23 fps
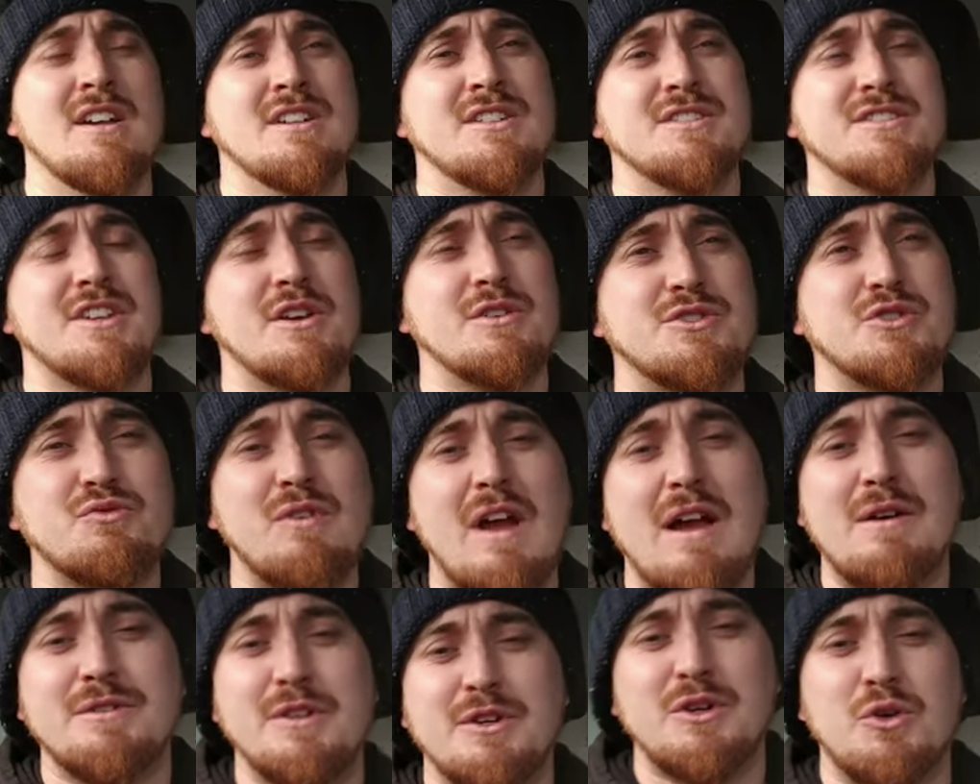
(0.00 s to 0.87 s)
So to
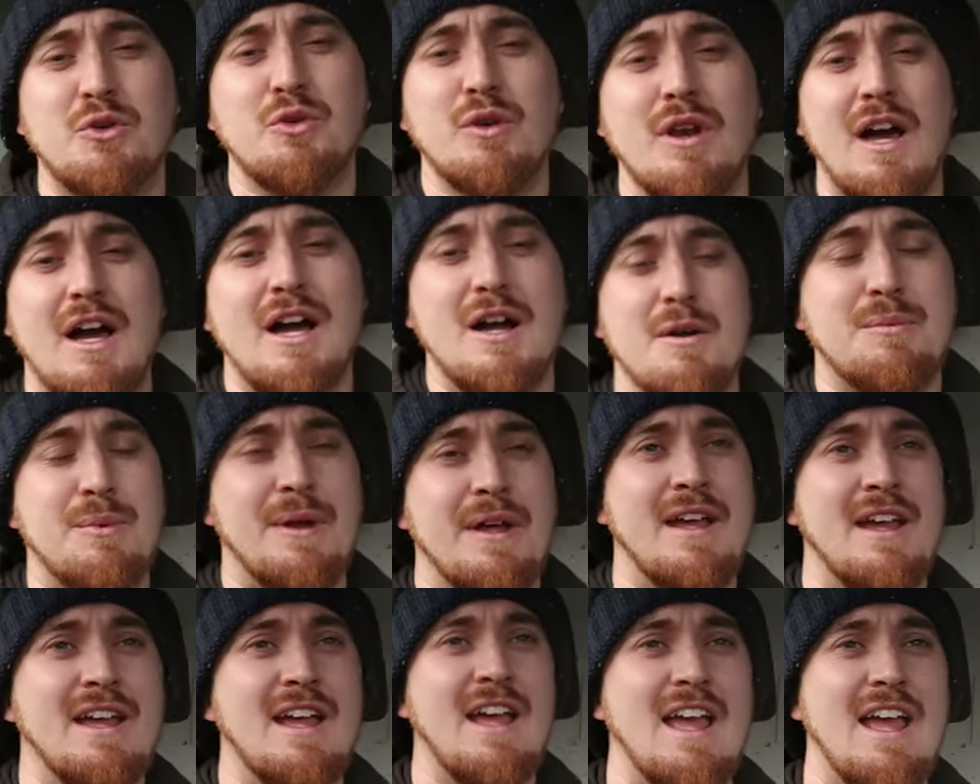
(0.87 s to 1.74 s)
round it all up,
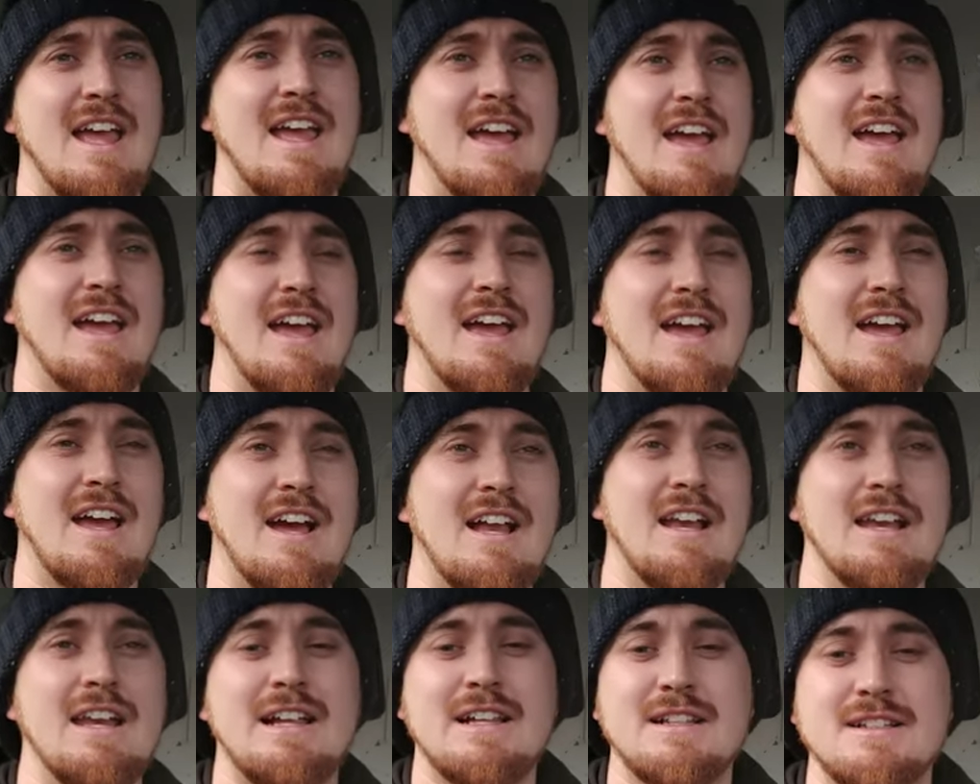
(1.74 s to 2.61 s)
eh, eh,
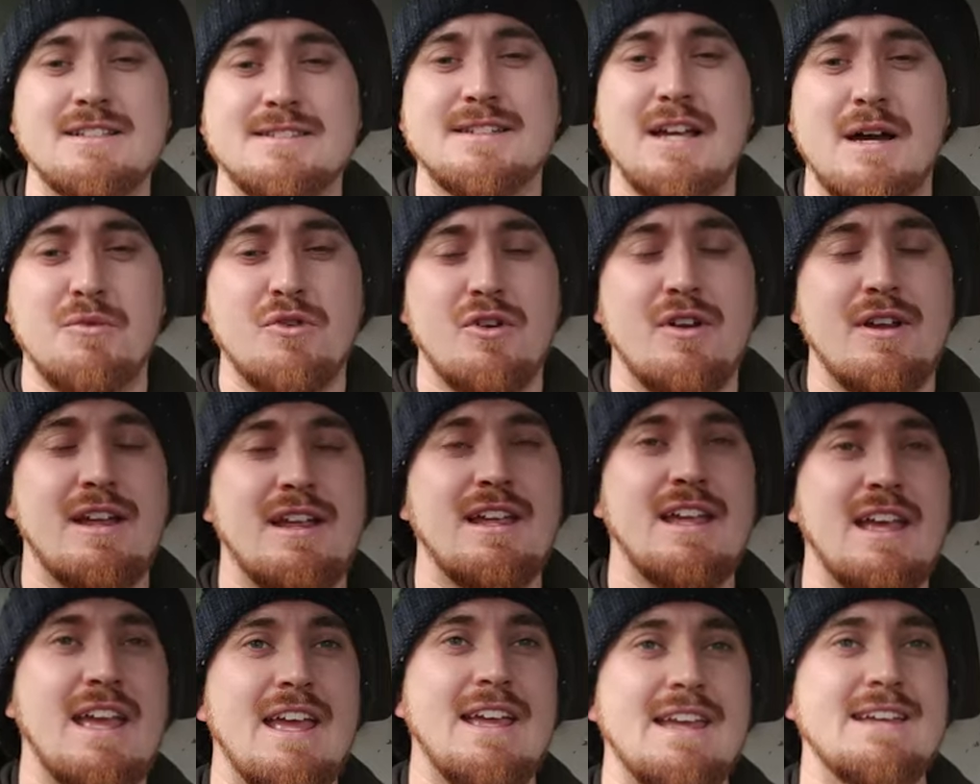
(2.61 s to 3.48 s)
a little
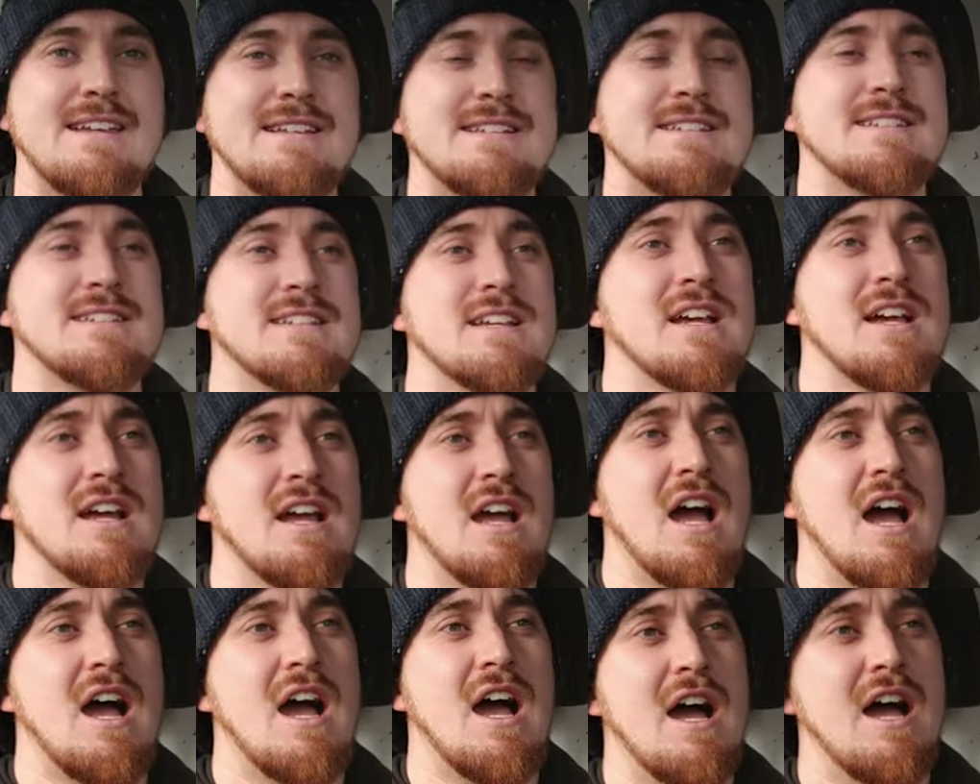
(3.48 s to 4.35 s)
summary is
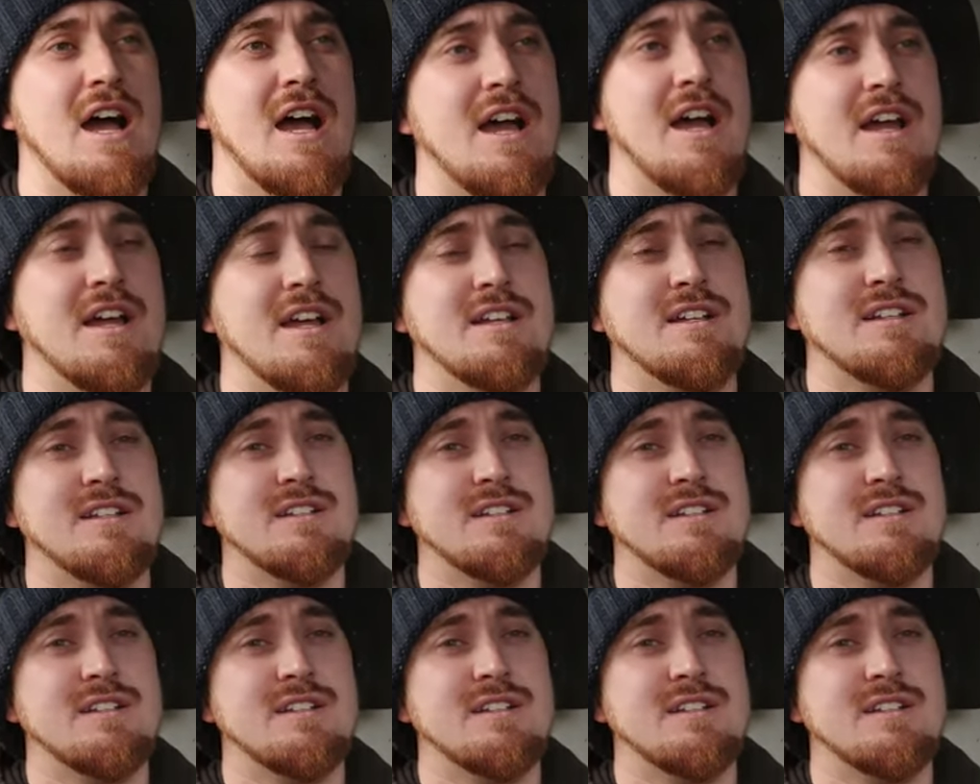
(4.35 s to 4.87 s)
uh,